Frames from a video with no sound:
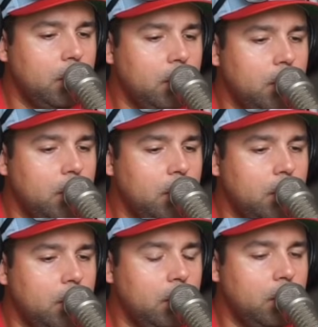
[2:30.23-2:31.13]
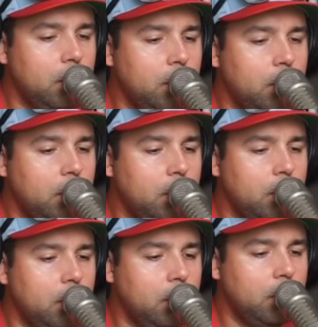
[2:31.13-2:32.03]

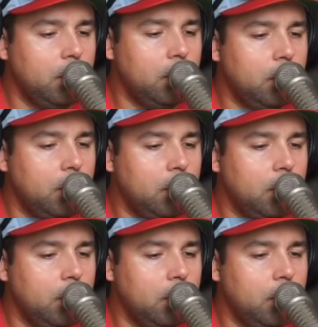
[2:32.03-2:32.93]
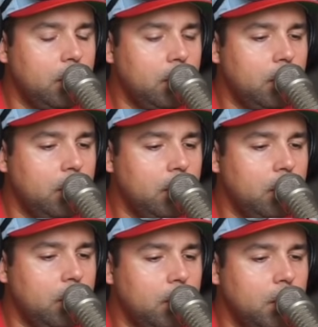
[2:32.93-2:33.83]

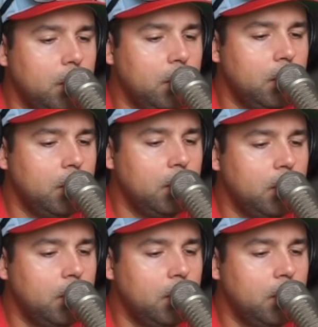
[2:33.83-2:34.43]
(silent)